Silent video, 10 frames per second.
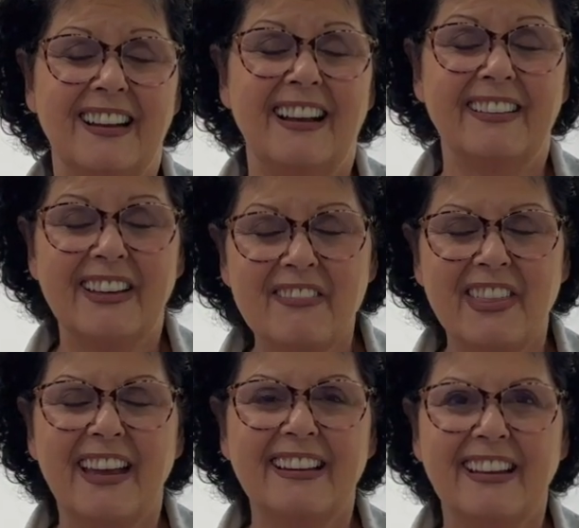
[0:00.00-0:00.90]
I love
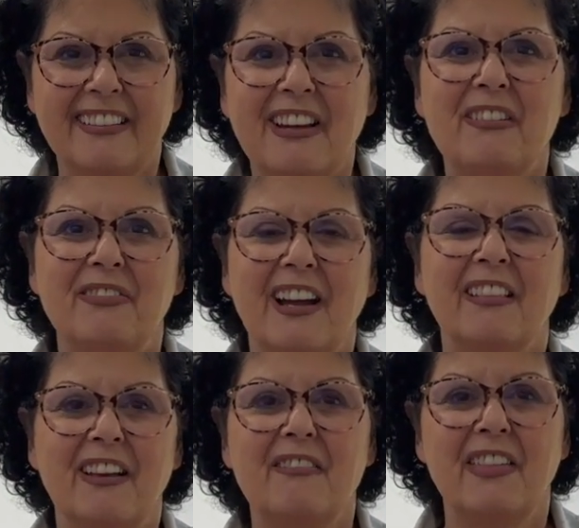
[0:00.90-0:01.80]
that. I
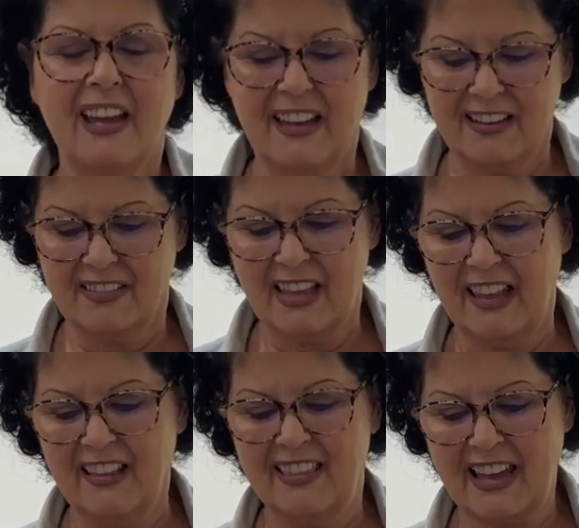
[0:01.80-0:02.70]
love
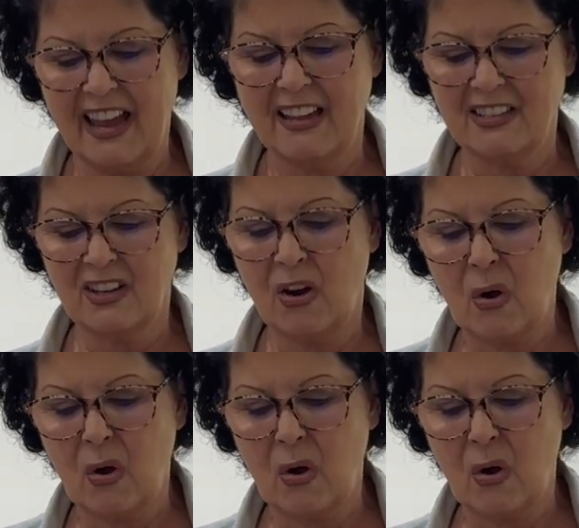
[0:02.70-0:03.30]
that